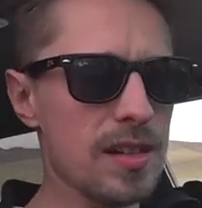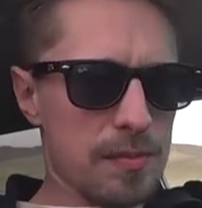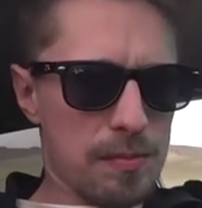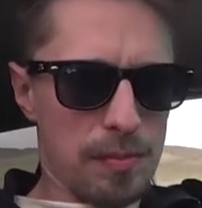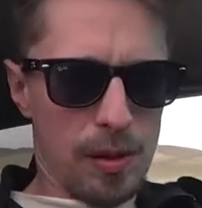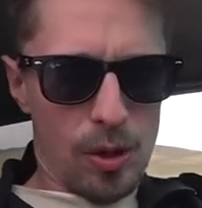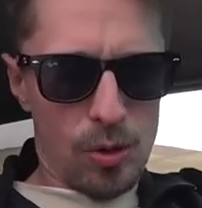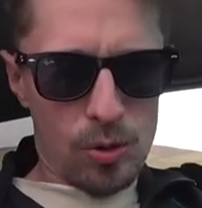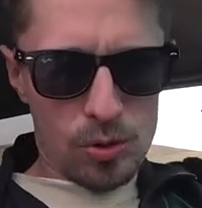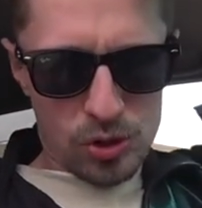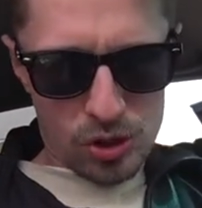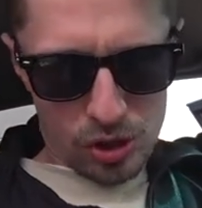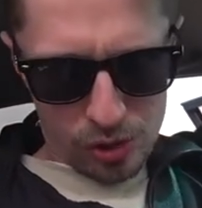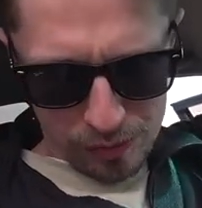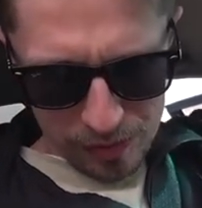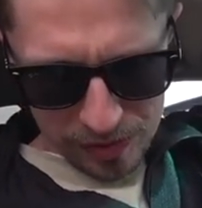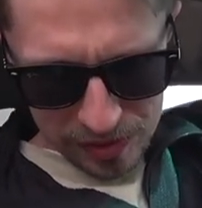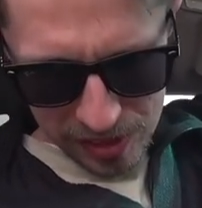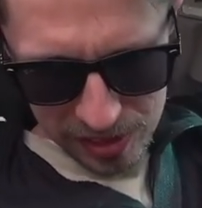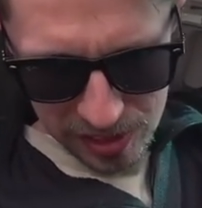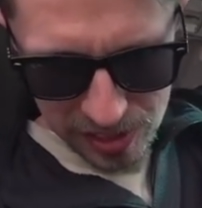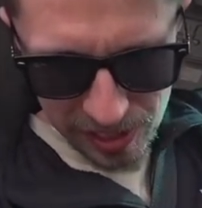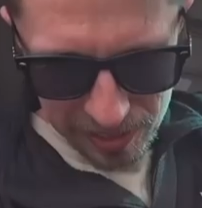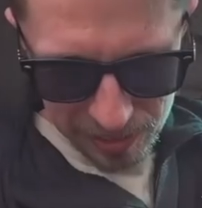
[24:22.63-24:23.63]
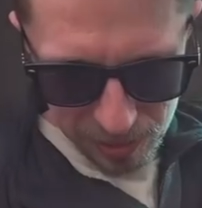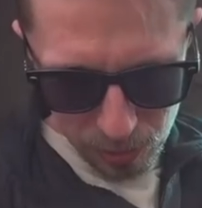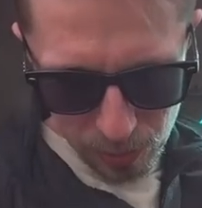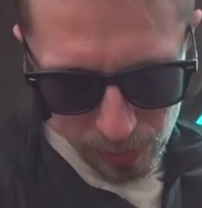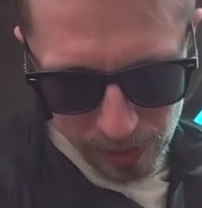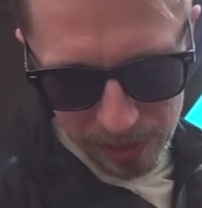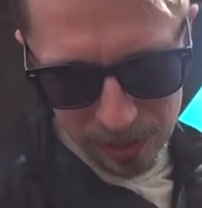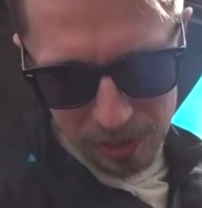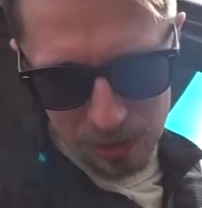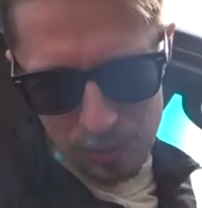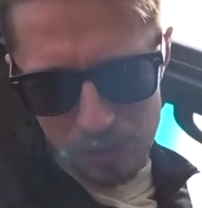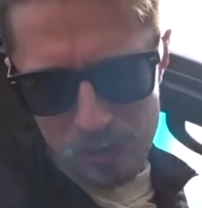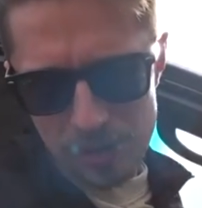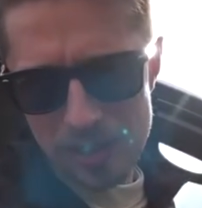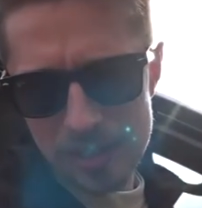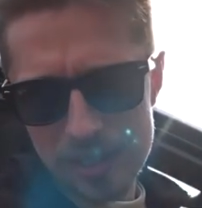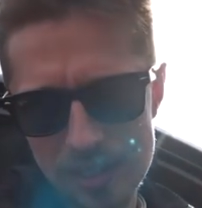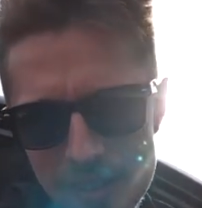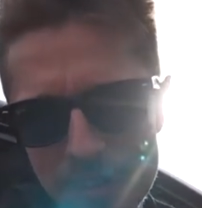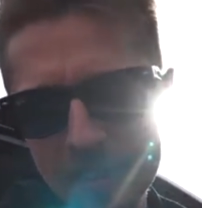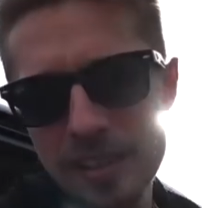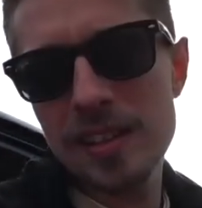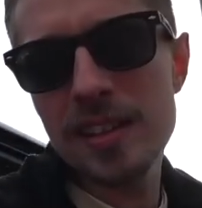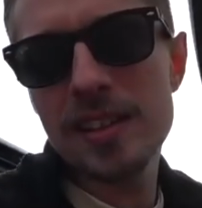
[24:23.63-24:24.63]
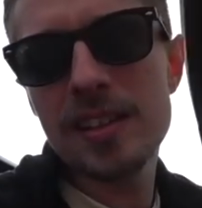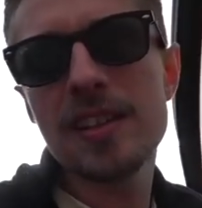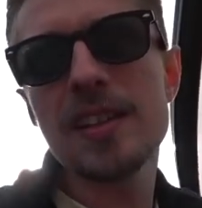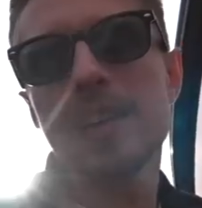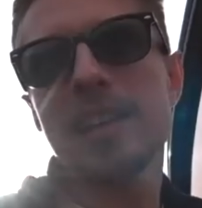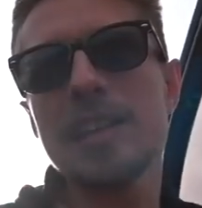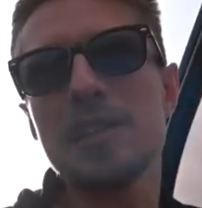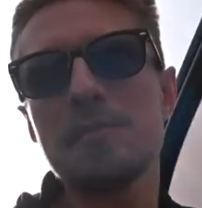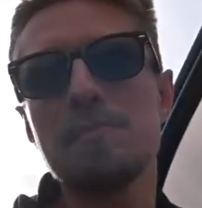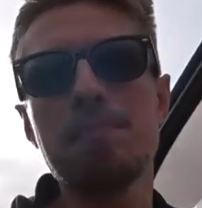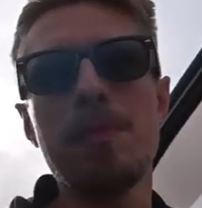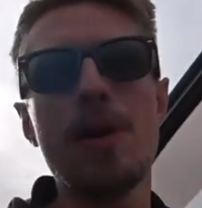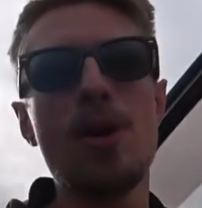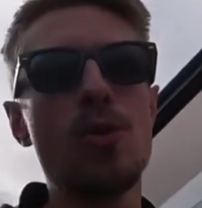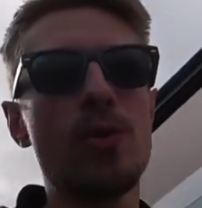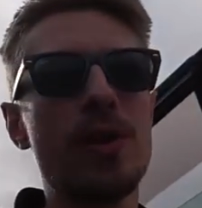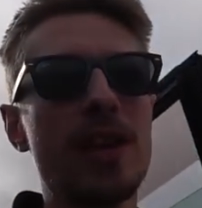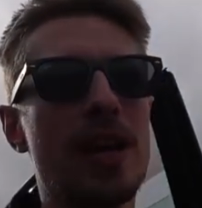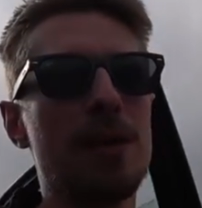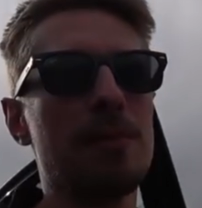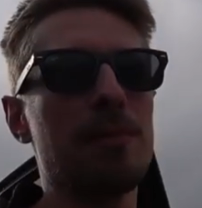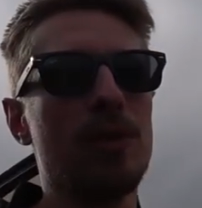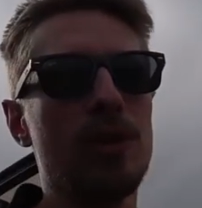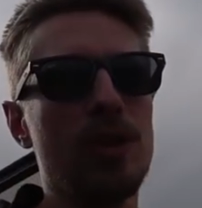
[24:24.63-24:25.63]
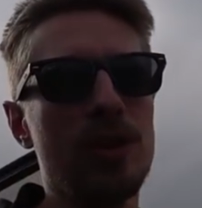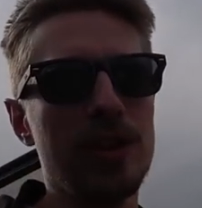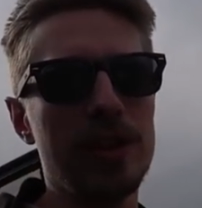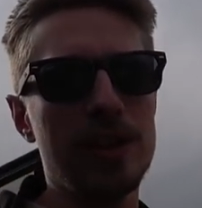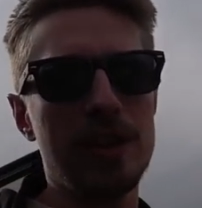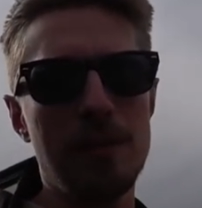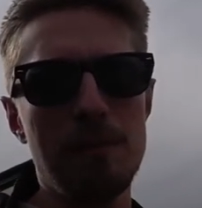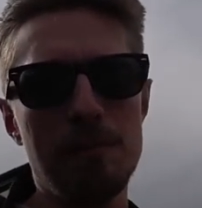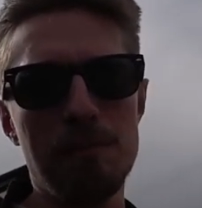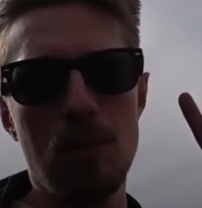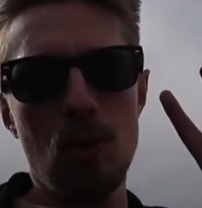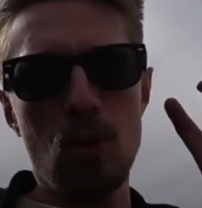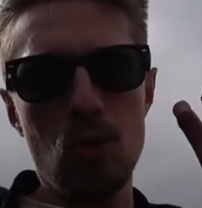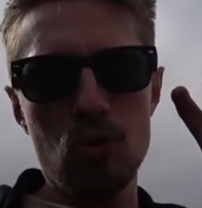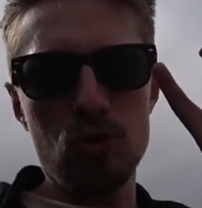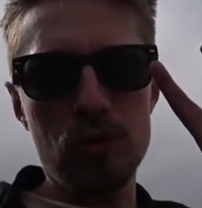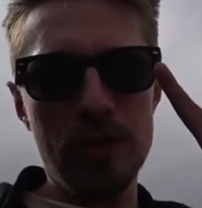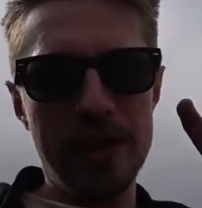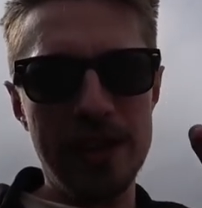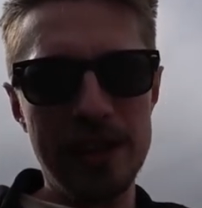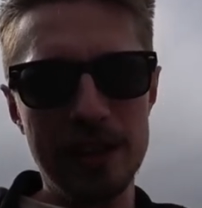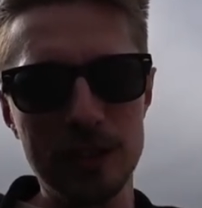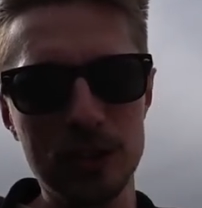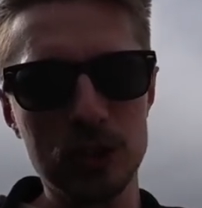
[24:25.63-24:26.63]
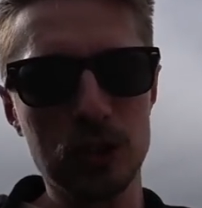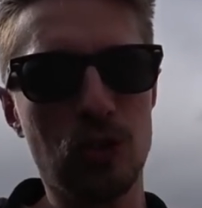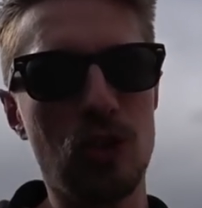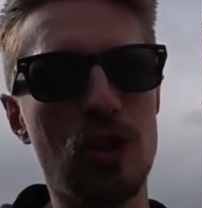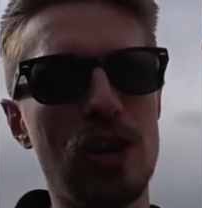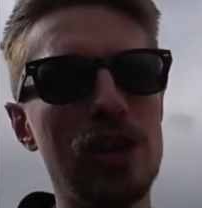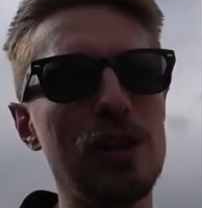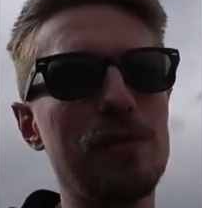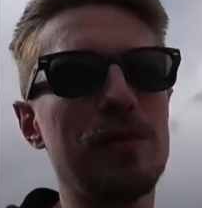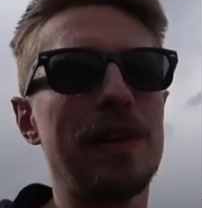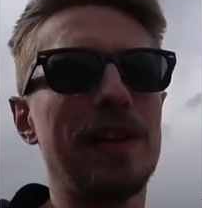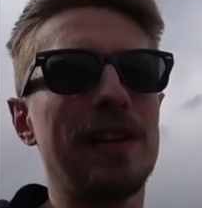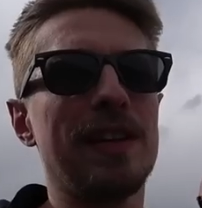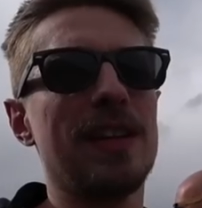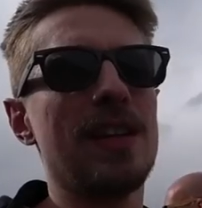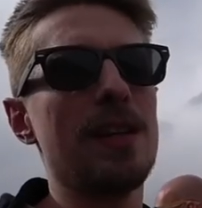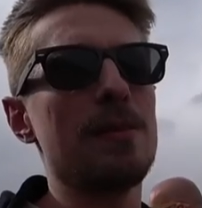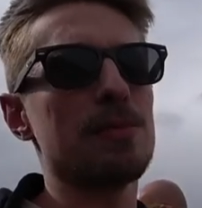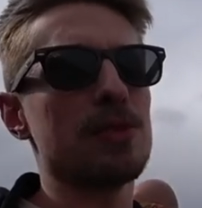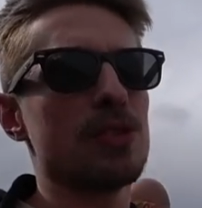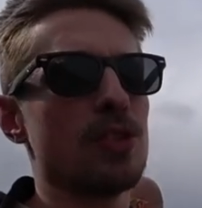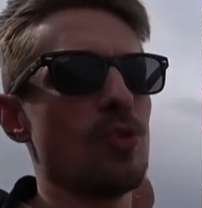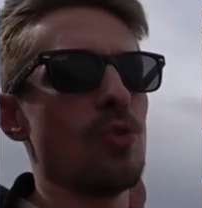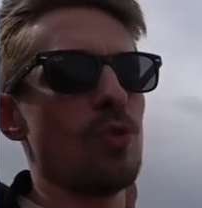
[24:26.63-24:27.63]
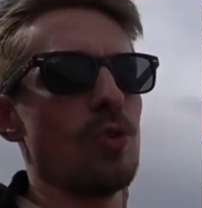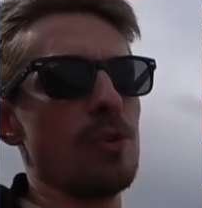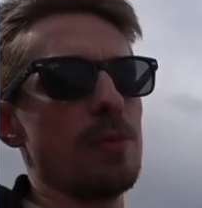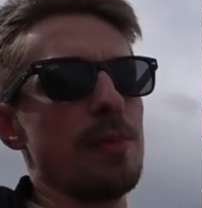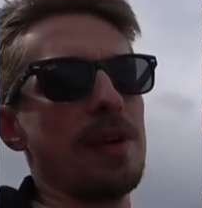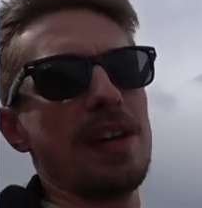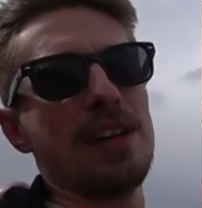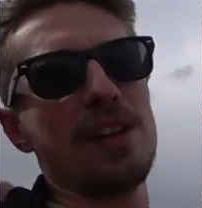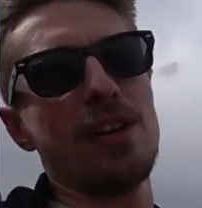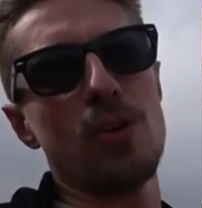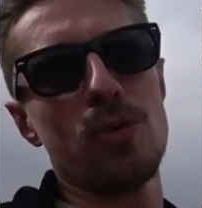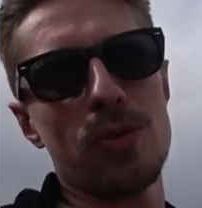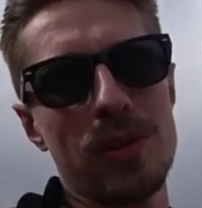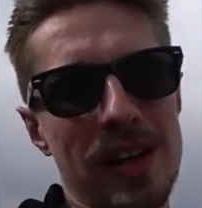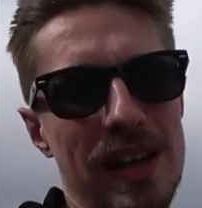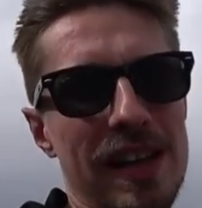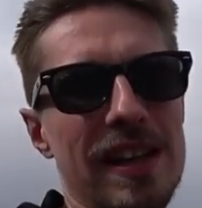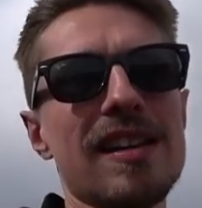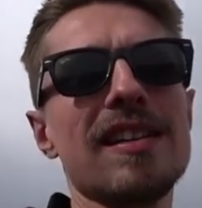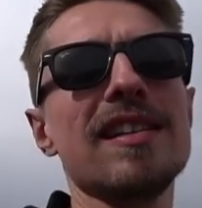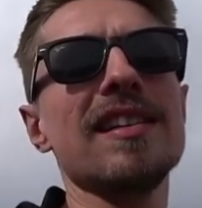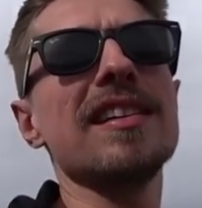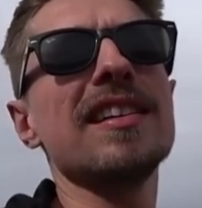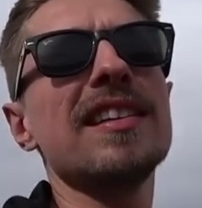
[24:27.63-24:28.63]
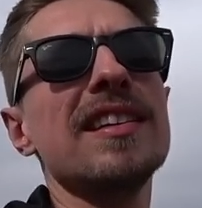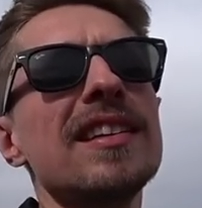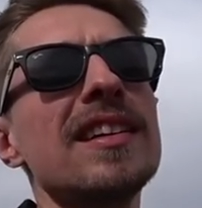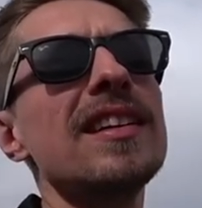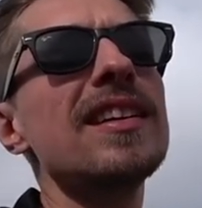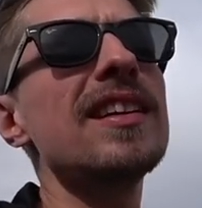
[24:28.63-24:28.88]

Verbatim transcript: Bald's offered to take the wheel. He's moaning at my Maureen driving, keeps calling me an old lady.